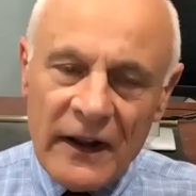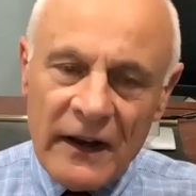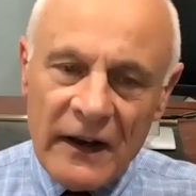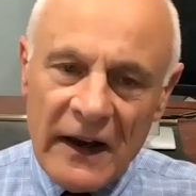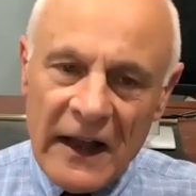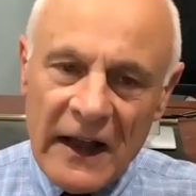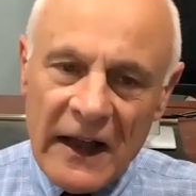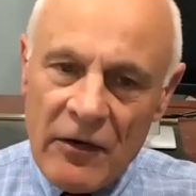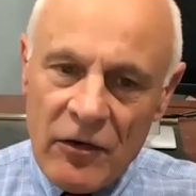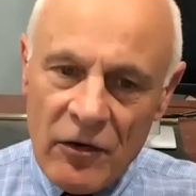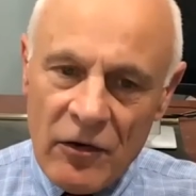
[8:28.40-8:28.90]

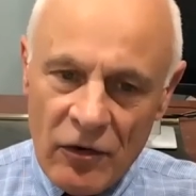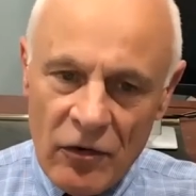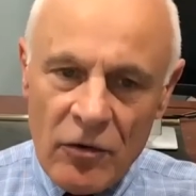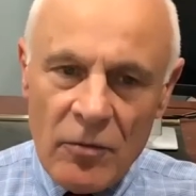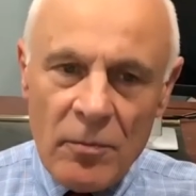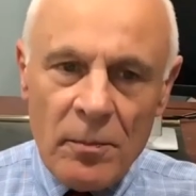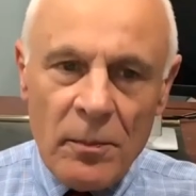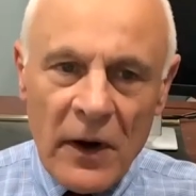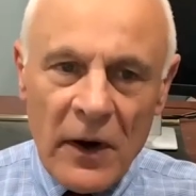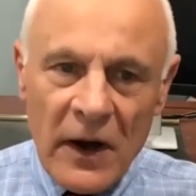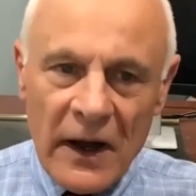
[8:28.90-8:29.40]
allow your
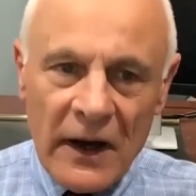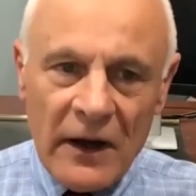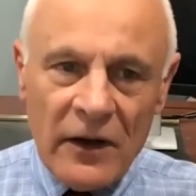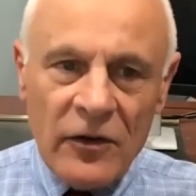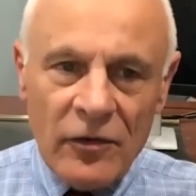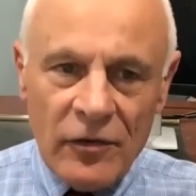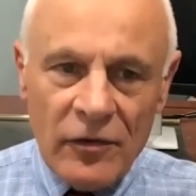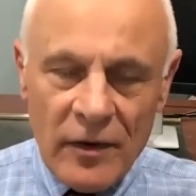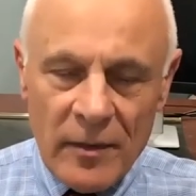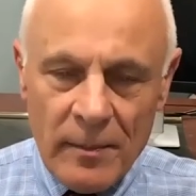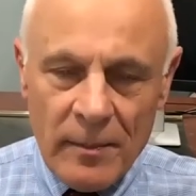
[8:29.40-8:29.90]
own body
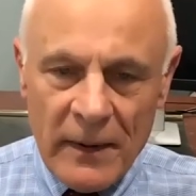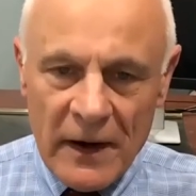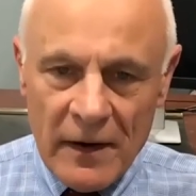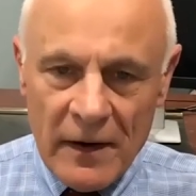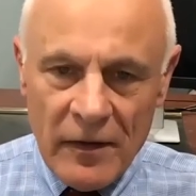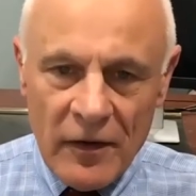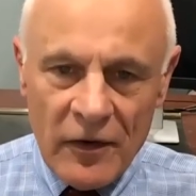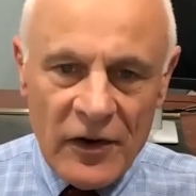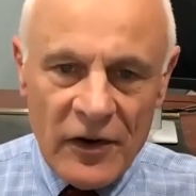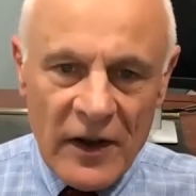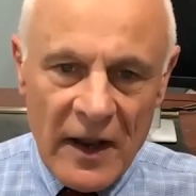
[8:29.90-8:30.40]
to repair
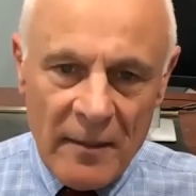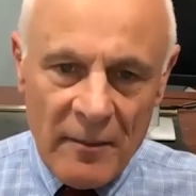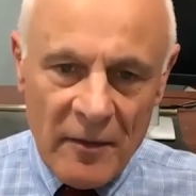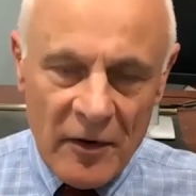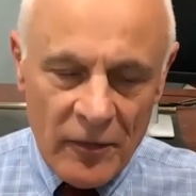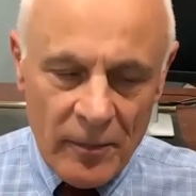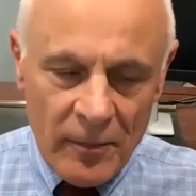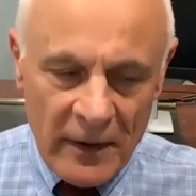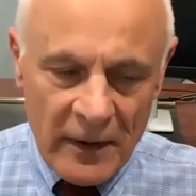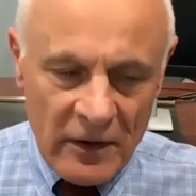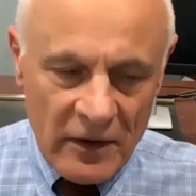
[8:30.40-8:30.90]
the
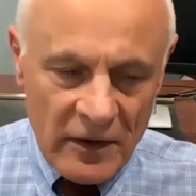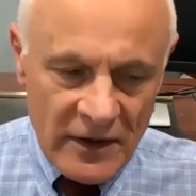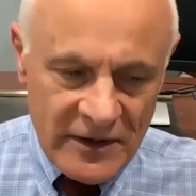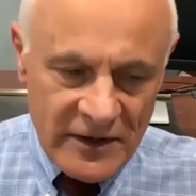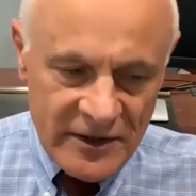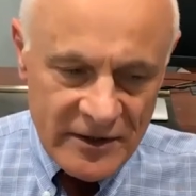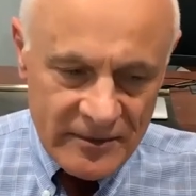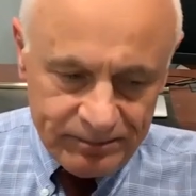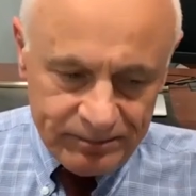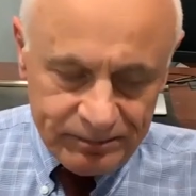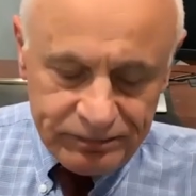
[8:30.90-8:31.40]
damage.
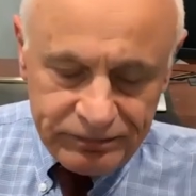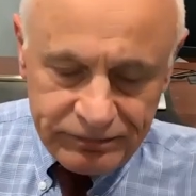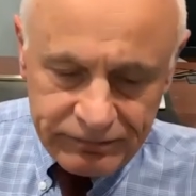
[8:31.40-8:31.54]
Because